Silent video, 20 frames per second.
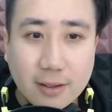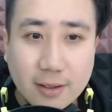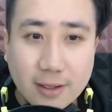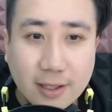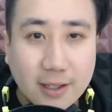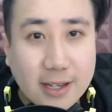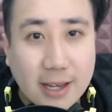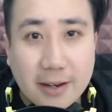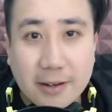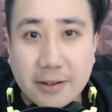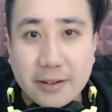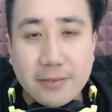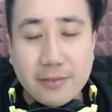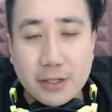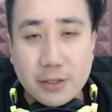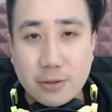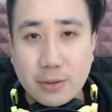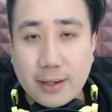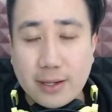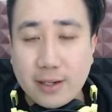He cannot
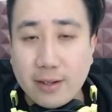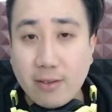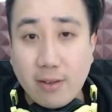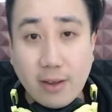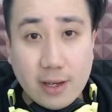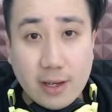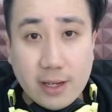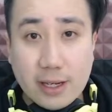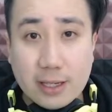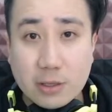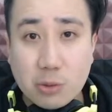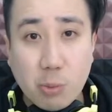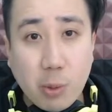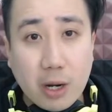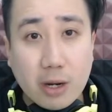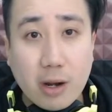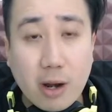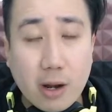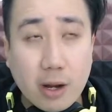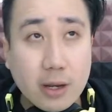even do anything. has
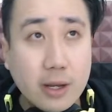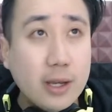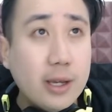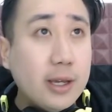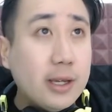1 card.